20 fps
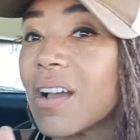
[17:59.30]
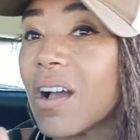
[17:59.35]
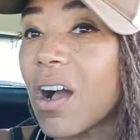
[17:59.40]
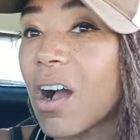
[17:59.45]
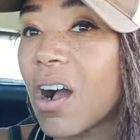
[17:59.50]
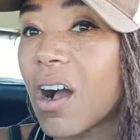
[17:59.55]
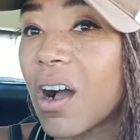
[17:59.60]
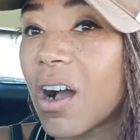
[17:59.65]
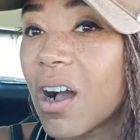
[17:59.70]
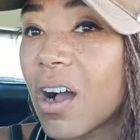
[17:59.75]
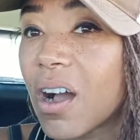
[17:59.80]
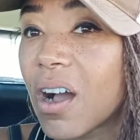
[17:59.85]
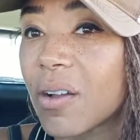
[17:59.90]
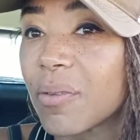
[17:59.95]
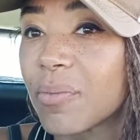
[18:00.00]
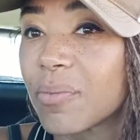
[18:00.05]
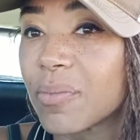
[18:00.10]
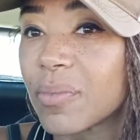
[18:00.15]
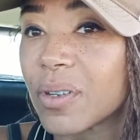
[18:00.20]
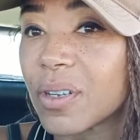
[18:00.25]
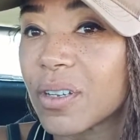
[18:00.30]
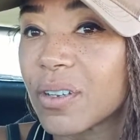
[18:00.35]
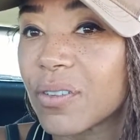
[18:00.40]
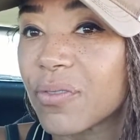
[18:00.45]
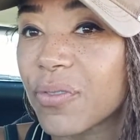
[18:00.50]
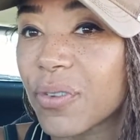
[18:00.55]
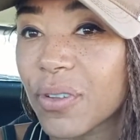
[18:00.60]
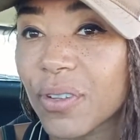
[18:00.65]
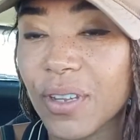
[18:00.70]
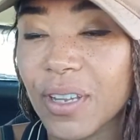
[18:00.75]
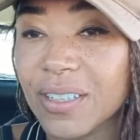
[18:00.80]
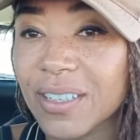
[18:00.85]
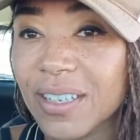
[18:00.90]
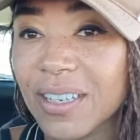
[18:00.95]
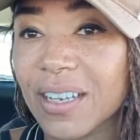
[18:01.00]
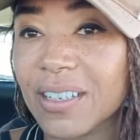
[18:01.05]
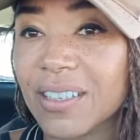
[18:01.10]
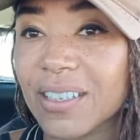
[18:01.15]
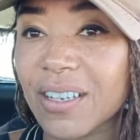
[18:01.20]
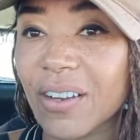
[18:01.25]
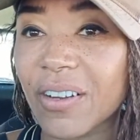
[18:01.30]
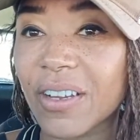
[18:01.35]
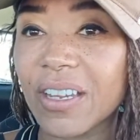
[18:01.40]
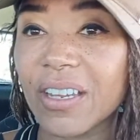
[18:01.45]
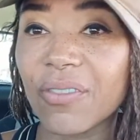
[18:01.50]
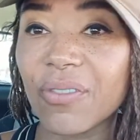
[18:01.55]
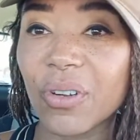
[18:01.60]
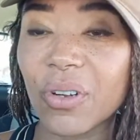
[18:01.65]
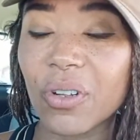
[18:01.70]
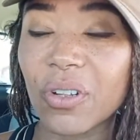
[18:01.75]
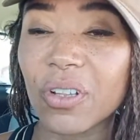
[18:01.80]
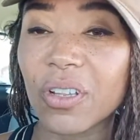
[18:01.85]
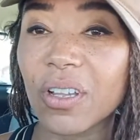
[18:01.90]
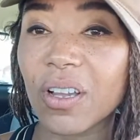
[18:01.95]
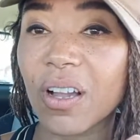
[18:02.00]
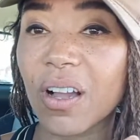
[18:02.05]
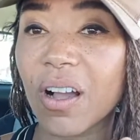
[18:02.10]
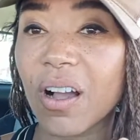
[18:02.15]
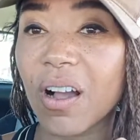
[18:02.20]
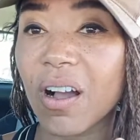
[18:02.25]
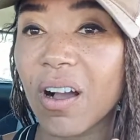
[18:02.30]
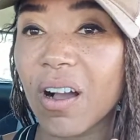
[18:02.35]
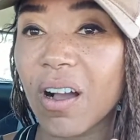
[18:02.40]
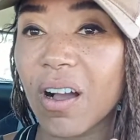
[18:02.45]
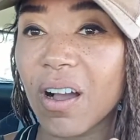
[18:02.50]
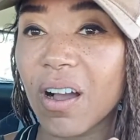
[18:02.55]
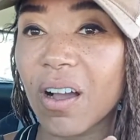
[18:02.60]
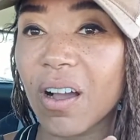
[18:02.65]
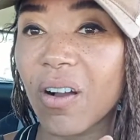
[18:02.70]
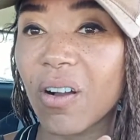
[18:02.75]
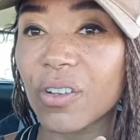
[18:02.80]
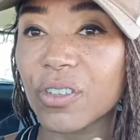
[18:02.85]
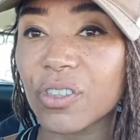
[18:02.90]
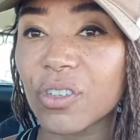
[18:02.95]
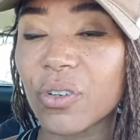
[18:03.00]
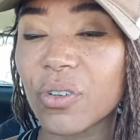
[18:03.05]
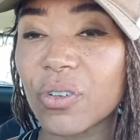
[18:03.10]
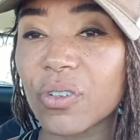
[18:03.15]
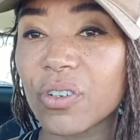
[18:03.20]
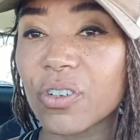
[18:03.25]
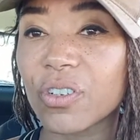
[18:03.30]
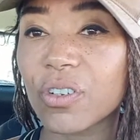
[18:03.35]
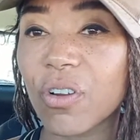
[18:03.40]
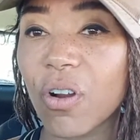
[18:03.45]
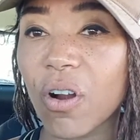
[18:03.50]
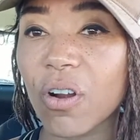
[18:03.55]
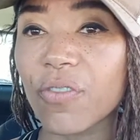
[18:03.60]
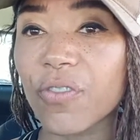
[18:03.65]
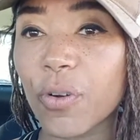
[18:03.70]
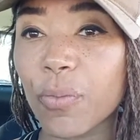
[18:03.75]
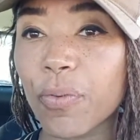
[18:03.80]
as a necessary evil. Also carnivore